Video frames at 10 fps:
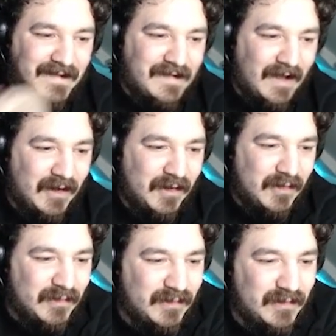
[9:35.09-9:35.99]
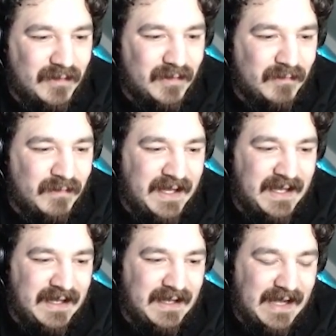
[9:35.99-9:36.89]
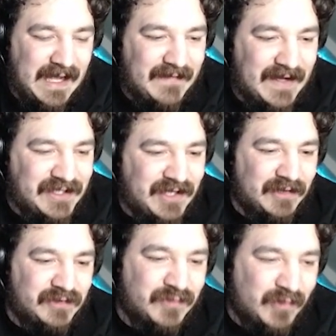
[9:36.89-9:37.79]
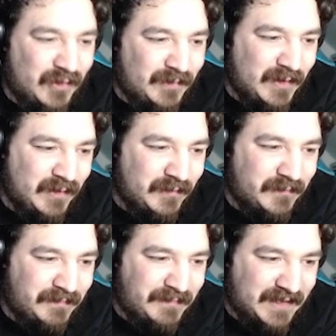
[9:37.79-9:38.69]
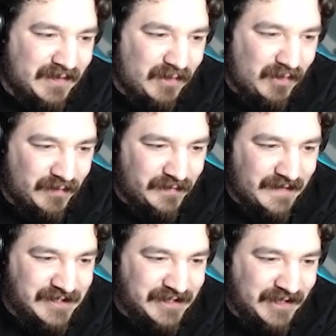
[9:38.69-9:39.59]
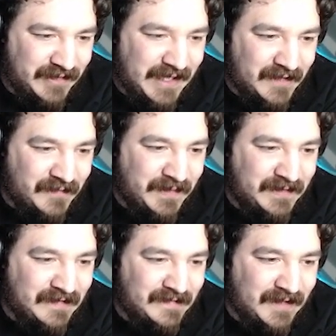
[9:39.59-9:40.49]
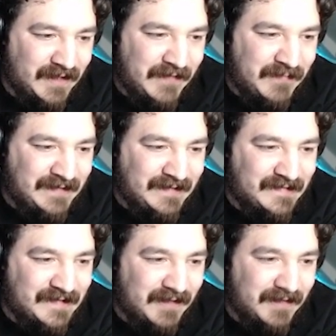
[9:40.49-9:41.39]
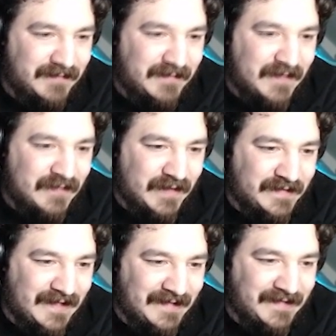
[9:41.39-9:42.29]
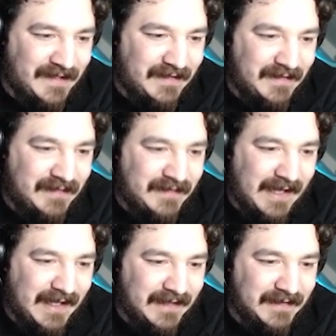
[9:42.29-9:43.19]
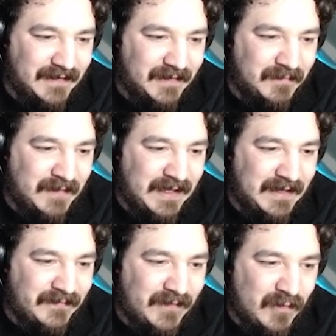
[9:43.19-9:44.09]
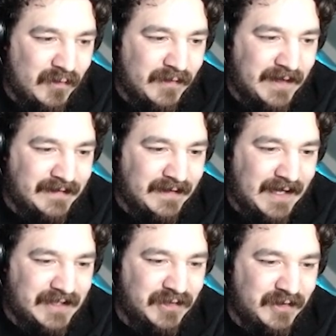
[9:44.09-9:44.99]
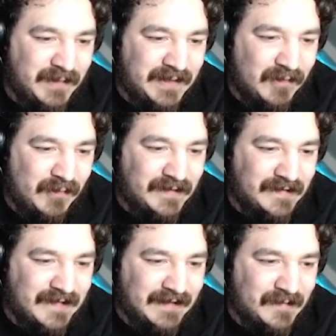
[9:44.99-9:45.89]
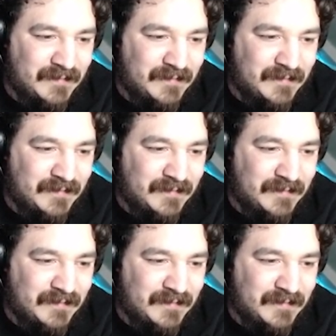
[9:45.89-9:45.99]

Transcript: So we have actually got a draw move because actually no yeah because we discard if we discard stress testing then we've already actually or we or we just get this